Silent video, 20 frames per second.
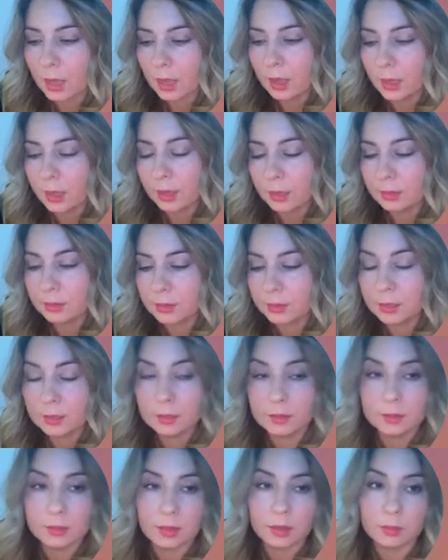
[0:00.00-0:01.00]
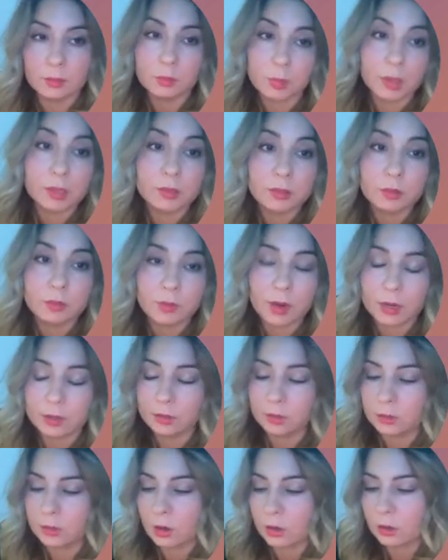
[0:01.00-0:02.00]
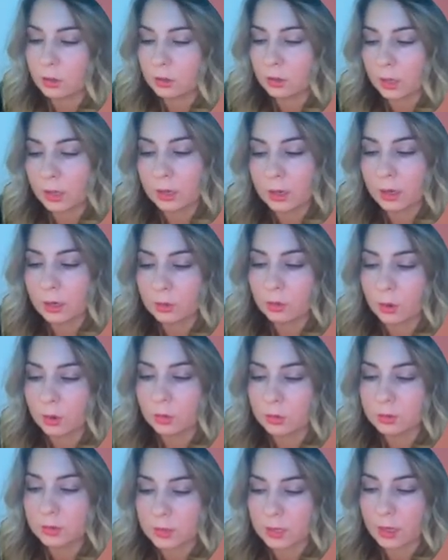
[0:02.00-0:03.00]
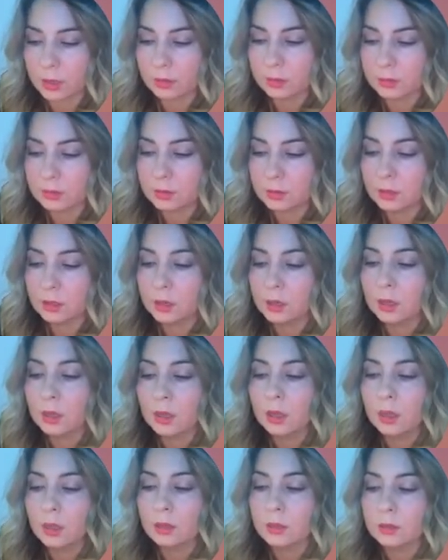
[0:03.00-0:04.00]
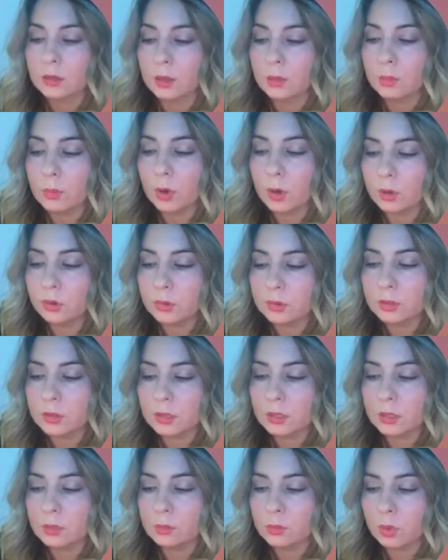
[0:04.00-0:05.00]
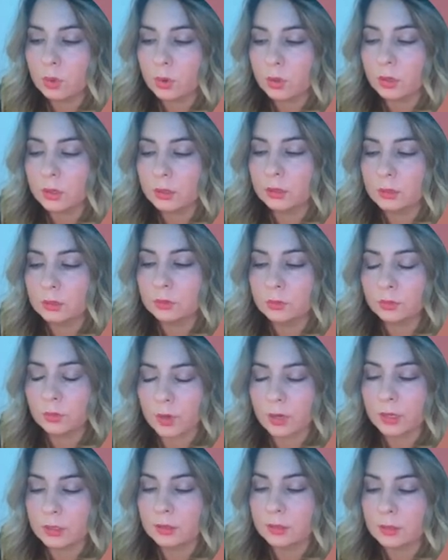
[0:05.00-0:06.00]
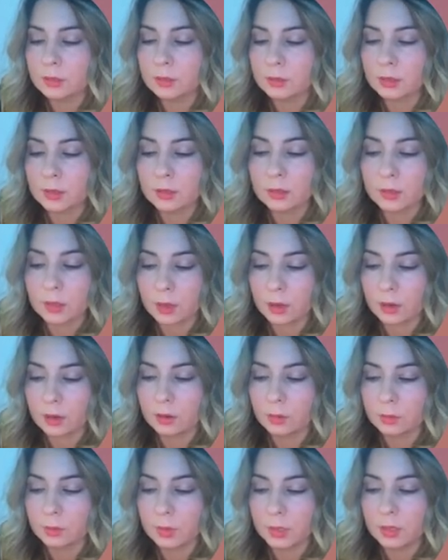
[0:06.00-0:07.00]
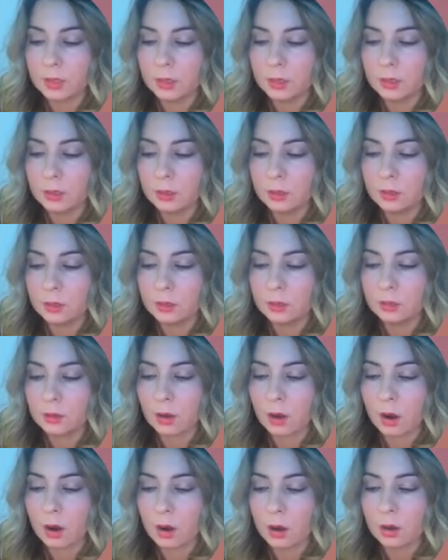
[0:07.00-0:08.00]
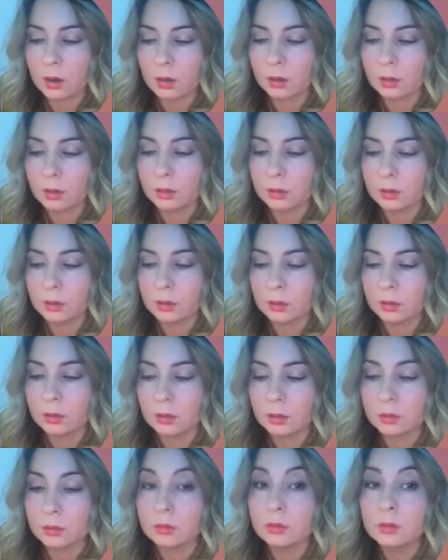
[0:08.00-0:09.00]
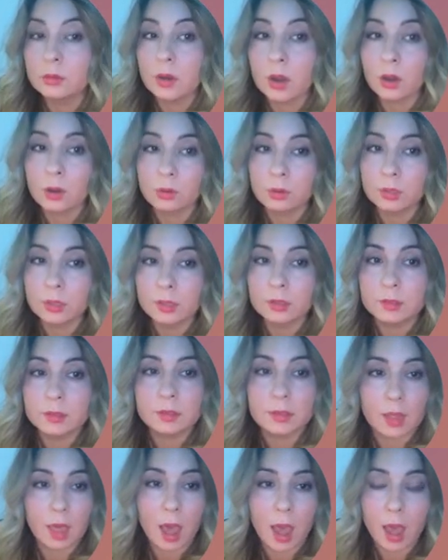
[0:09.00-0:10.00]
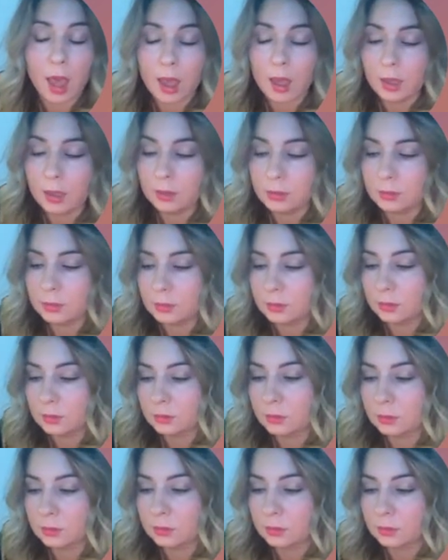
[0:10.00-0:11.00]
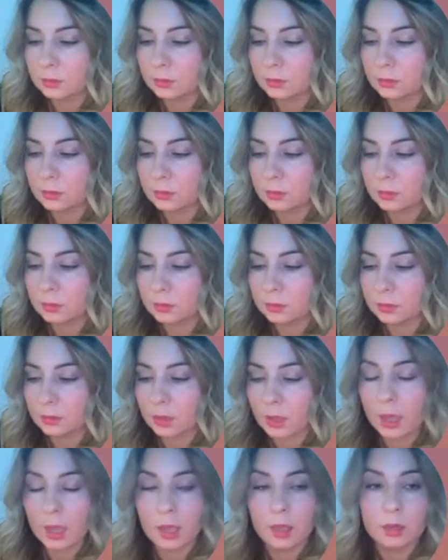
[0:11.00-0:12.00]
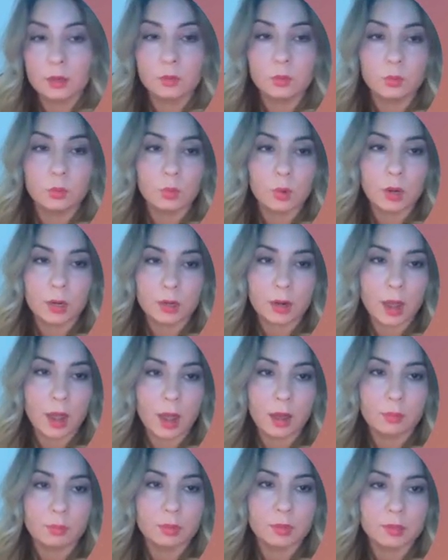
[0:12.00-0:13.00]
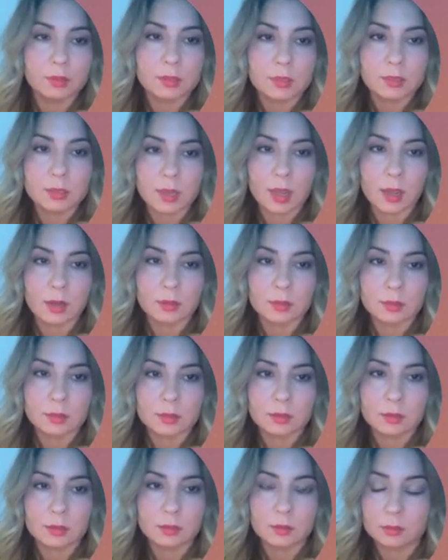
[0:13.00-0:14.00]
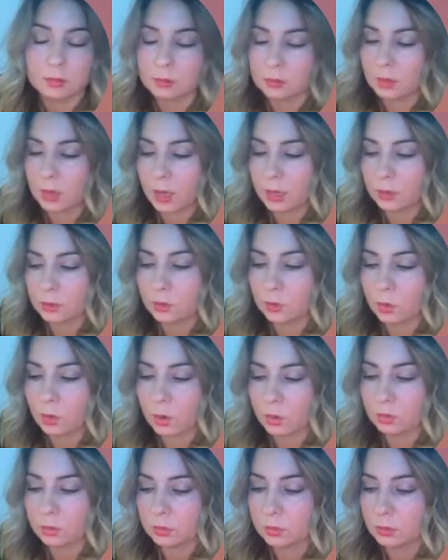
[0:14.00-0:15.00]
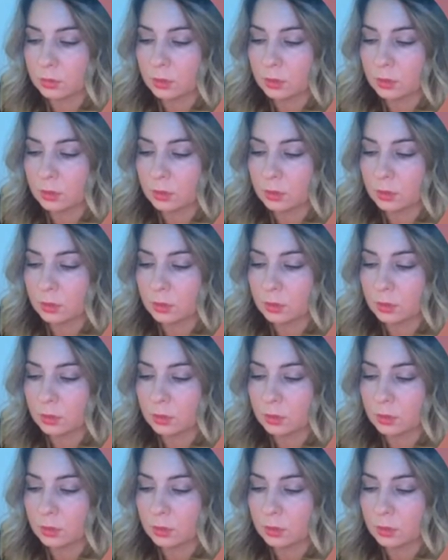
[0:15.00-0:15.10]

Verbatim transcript: And he said, Bessel van der Kolk, and I quote, says, The most important phrases in therapy are notice that and what happens next end quote